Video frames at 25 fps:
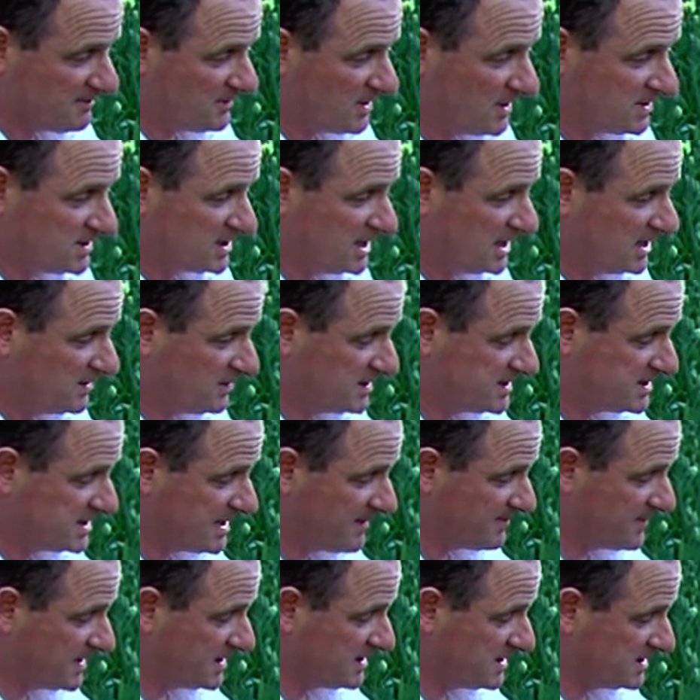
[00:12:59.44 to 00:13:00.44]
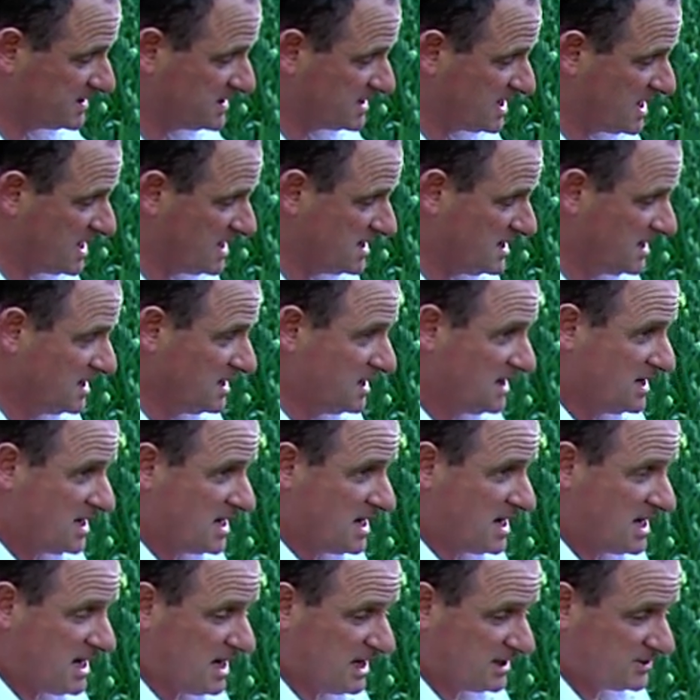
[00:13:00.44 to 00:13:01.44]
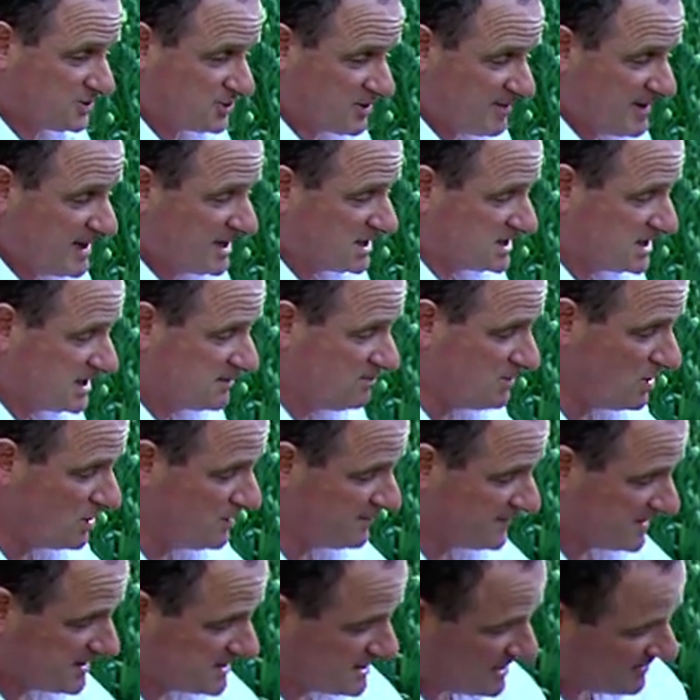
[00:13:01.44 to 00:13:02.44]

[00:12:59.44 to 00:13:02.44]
I'm not dealing with something that's a tremendously moving